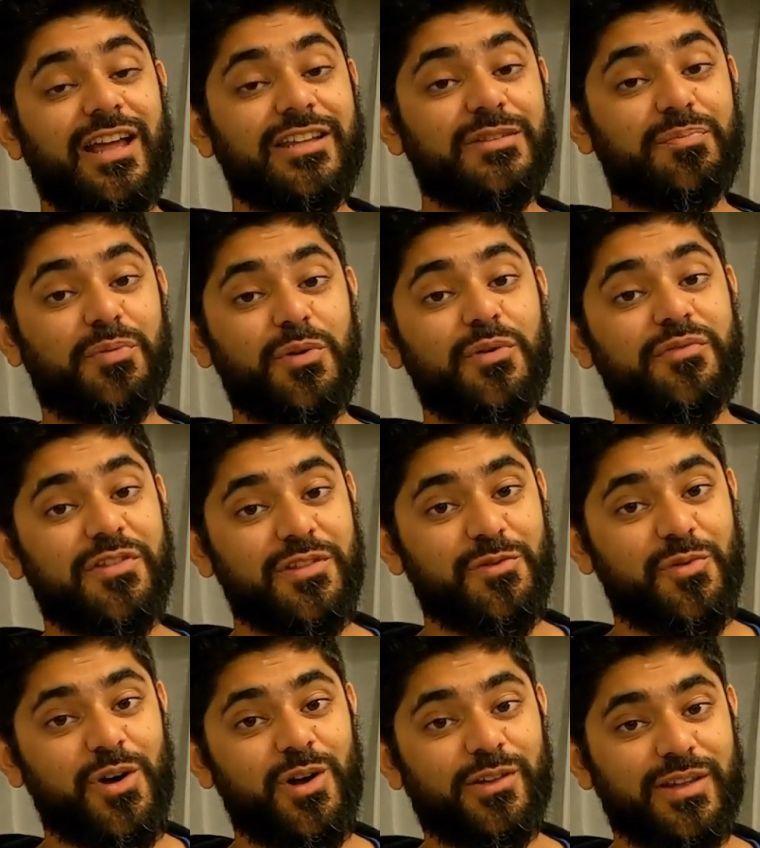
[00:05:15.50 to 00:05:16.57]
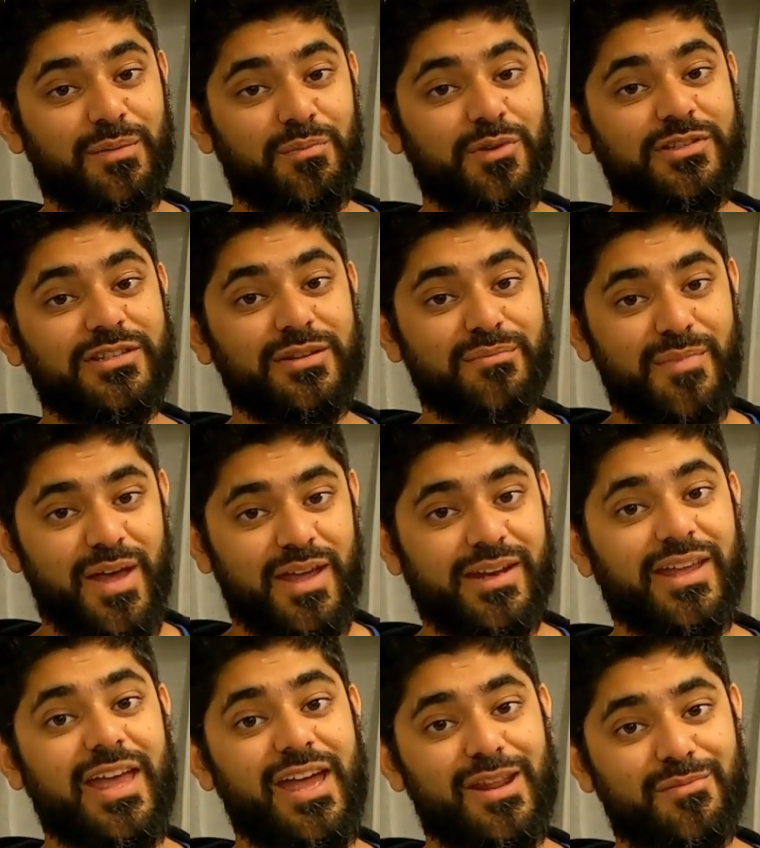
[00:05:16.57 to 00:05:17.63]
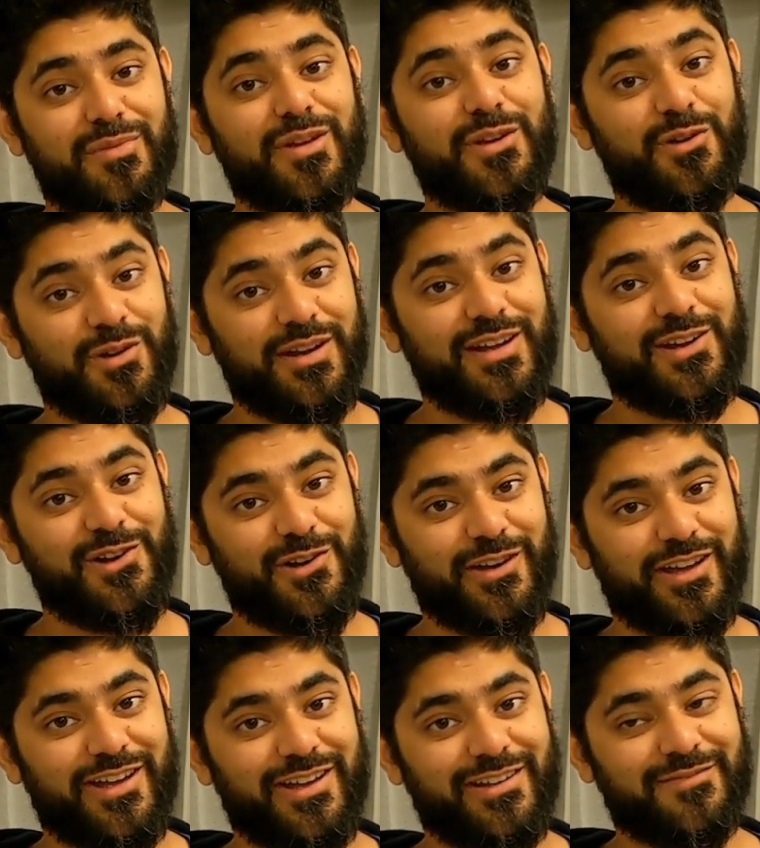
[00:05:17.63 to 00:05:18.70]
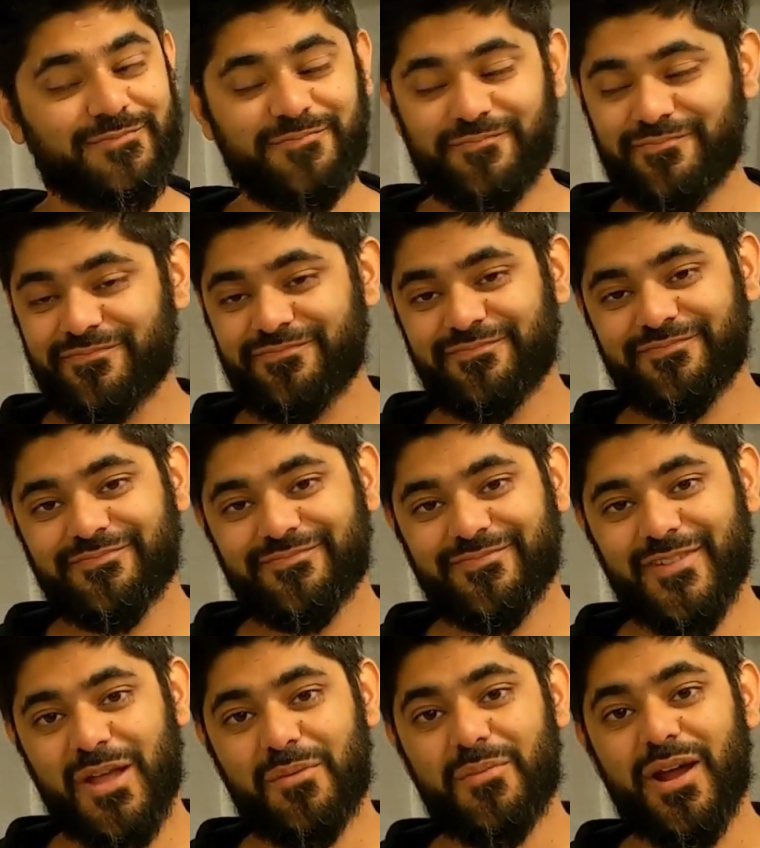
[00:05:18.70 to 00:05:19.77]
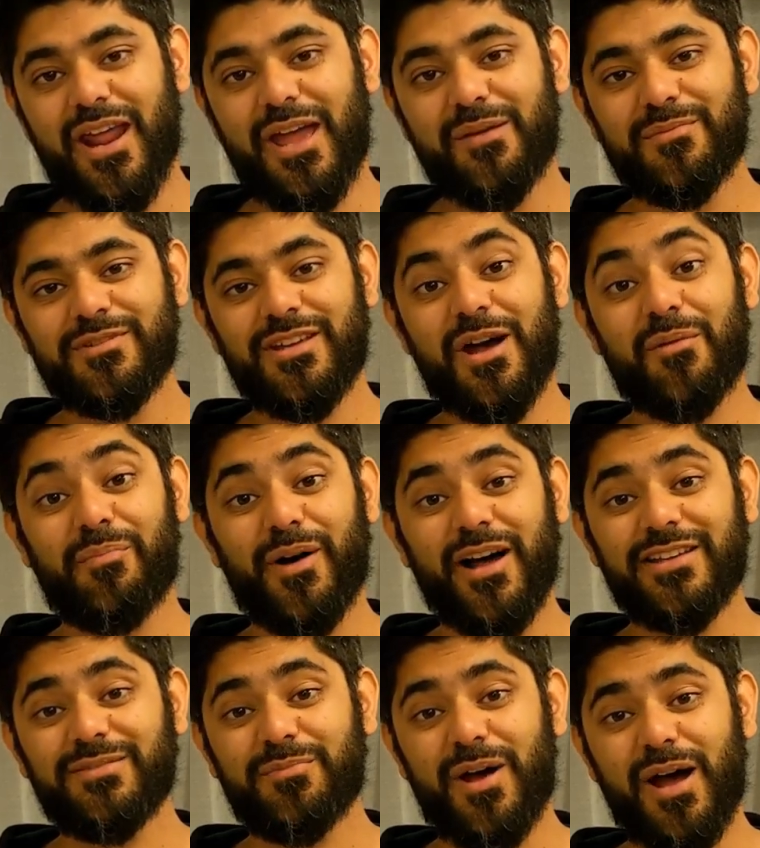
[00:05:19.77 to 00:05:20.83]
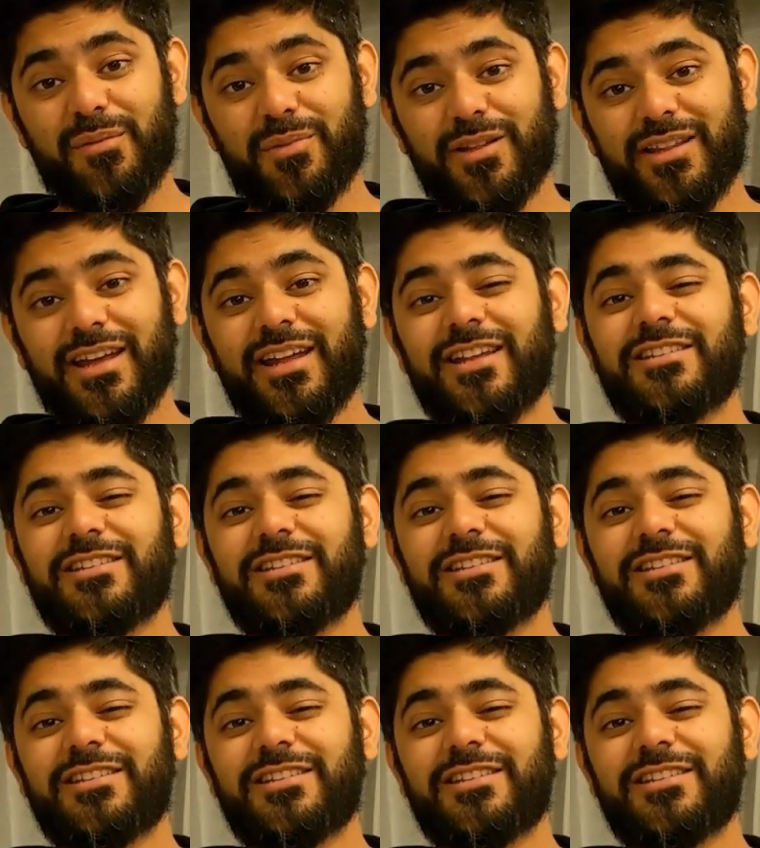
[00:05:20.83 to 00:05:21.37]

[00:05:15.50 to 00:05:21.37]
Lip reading: Let's prove to the world that Muslim men can be good at cooking. My name's Abbas Mohamed.